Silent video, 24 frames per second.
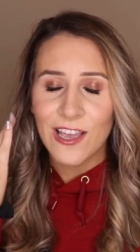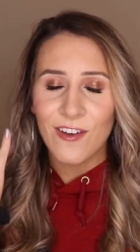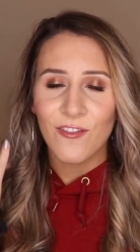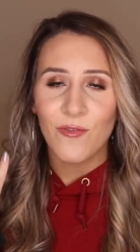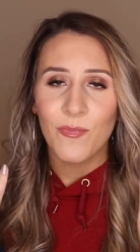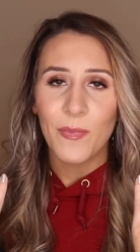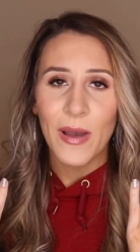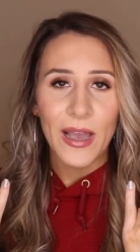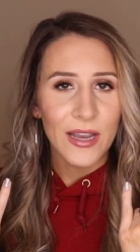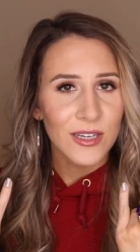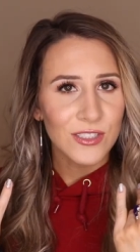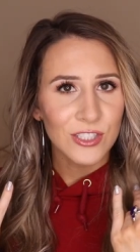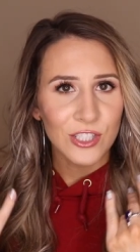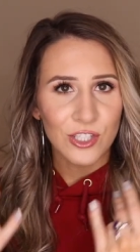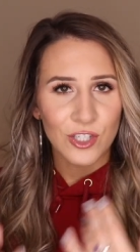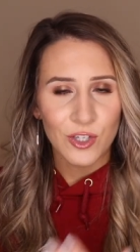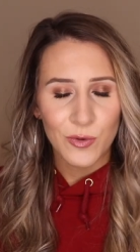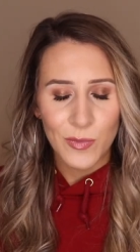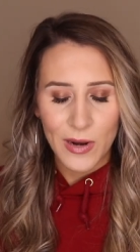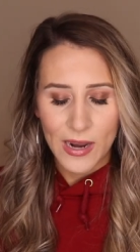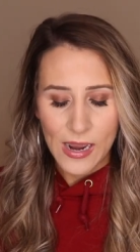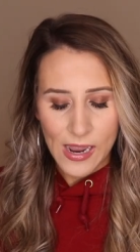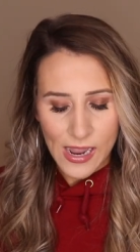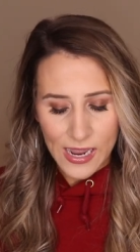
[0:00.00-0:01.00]
I have bags
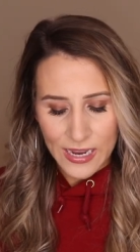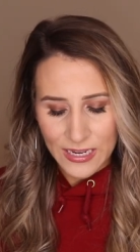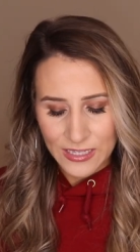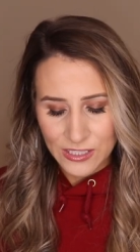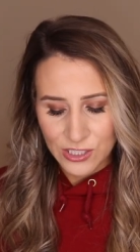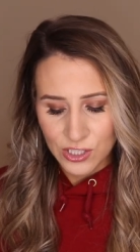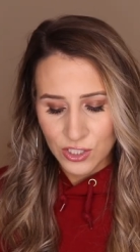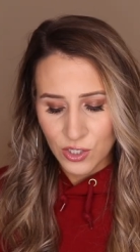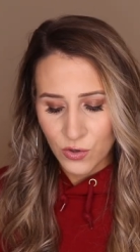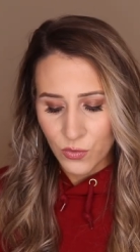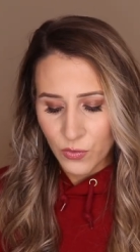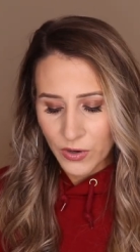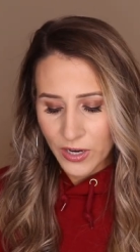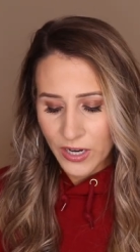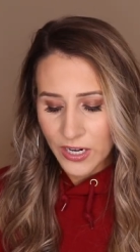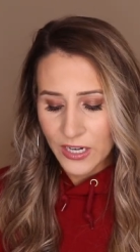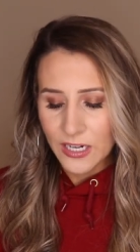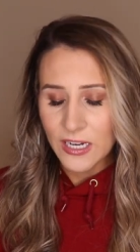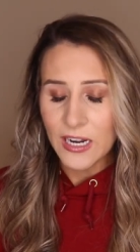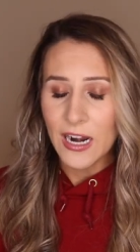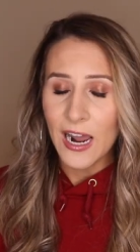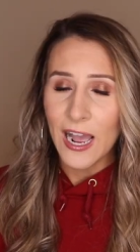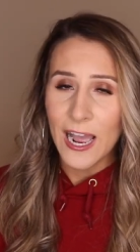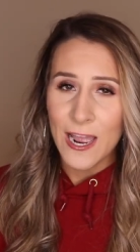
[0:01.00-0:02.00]
under my eyes, so
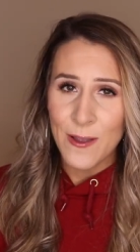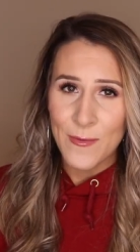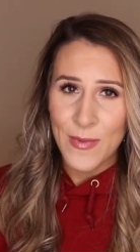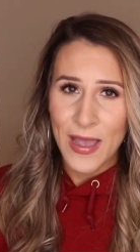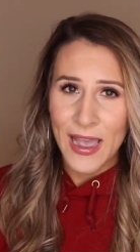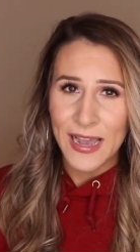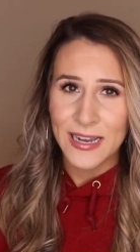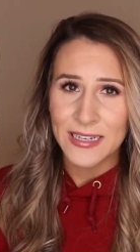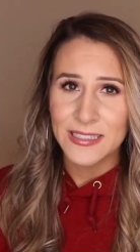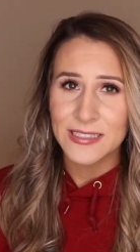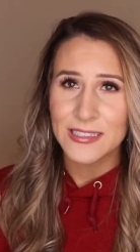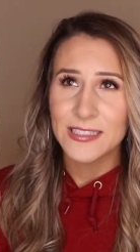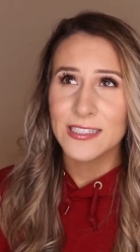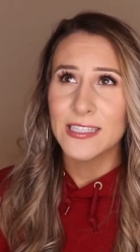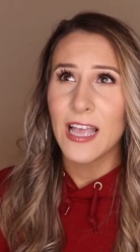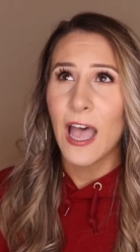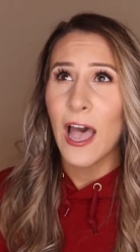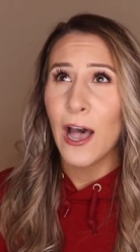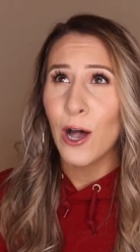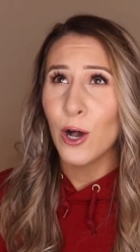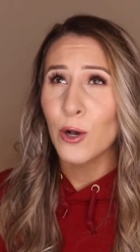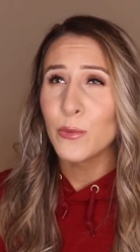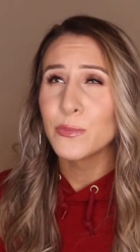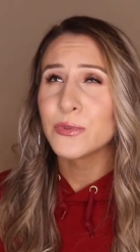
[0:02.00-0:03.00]
wearing an eye mask
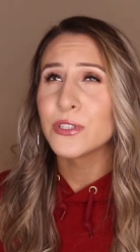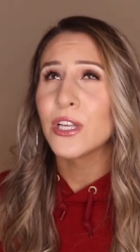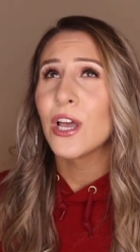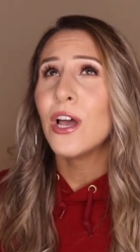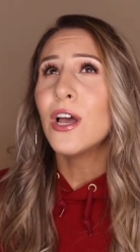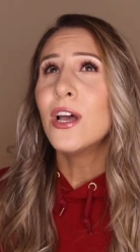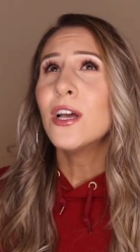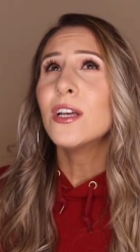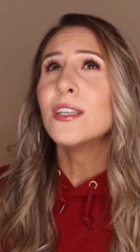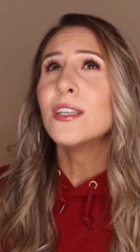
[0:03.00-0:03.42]
helps